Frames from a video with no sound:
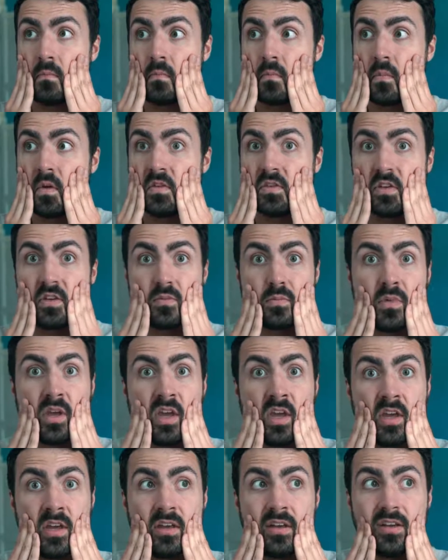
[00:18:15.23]
is this
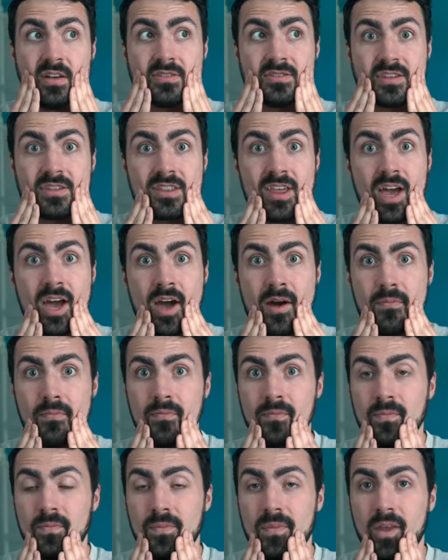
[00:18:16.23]
me? Is it
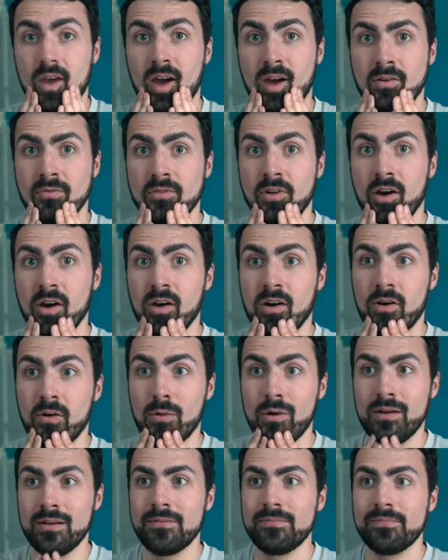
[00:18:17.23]
them? I don't know.
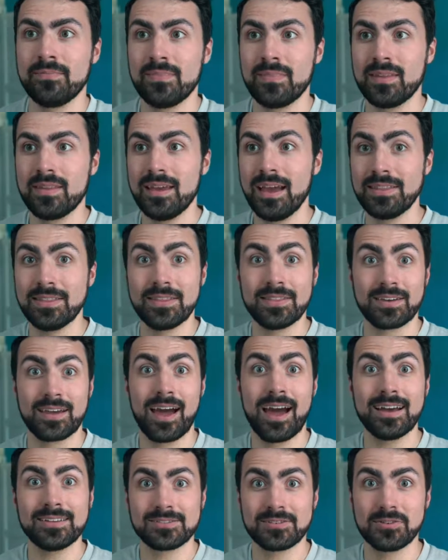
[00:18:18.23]
And then the
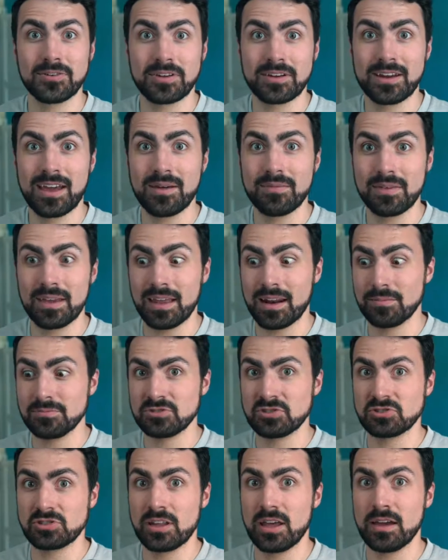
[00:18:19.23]
guys are looking at me, and I'm
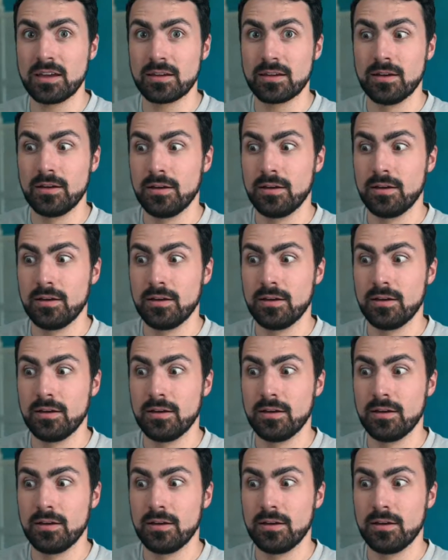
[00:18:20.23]
just like